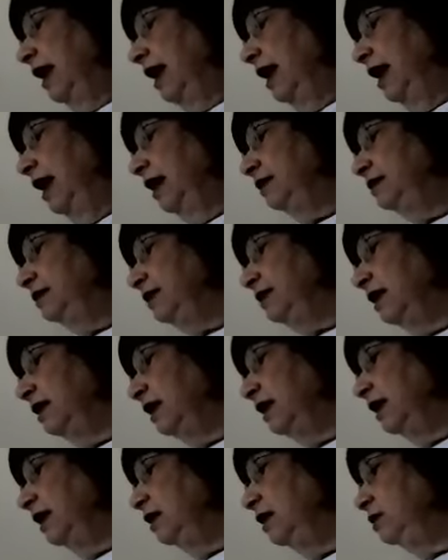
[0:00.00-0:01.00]
and
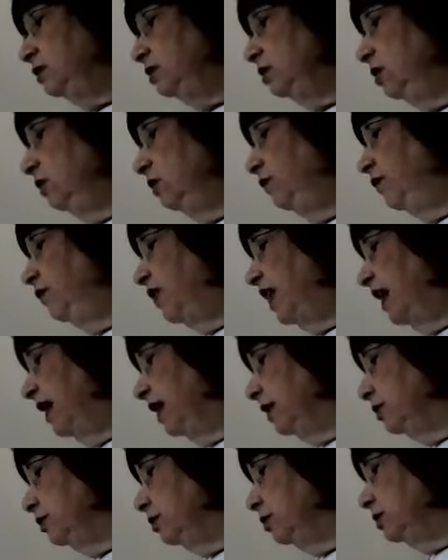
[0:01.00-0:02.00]
set each of the
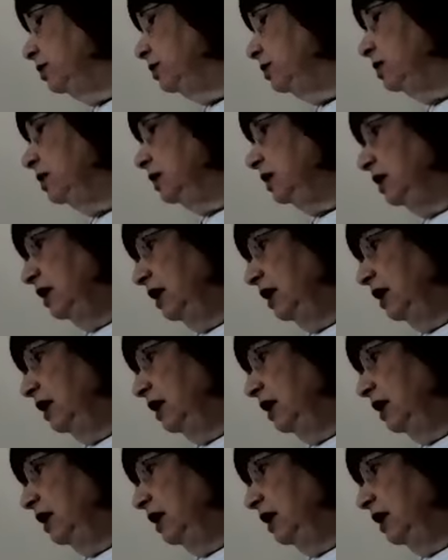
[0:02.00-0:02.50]
factors